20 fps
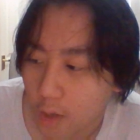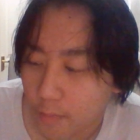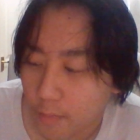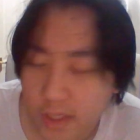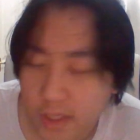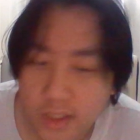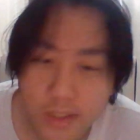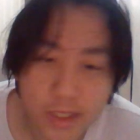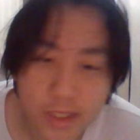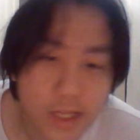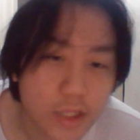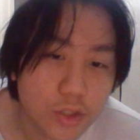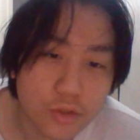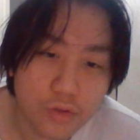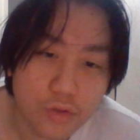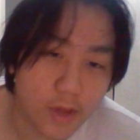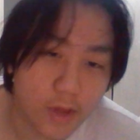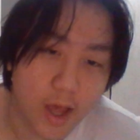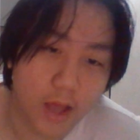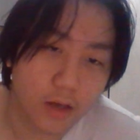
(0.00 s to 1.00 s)
But he doesn't need to
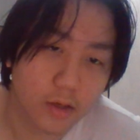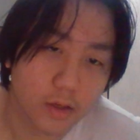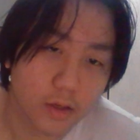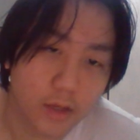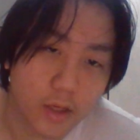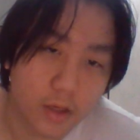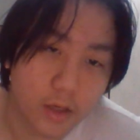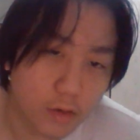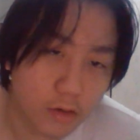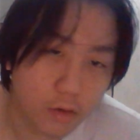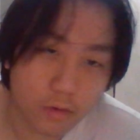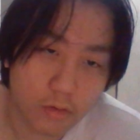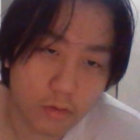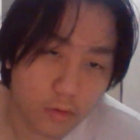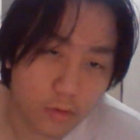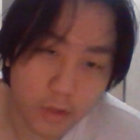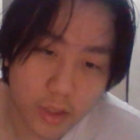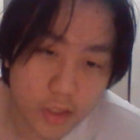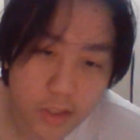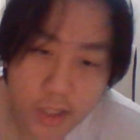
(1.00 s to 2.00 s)
do that. He, not,
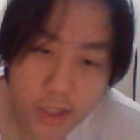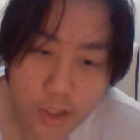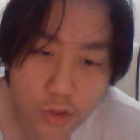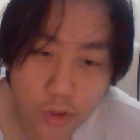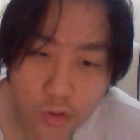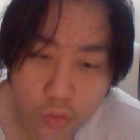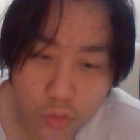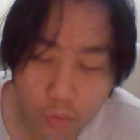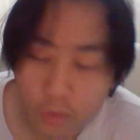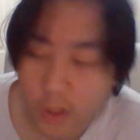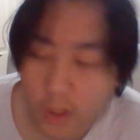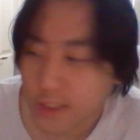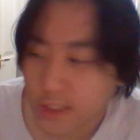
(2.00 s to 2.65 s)
he doesn't need to at all.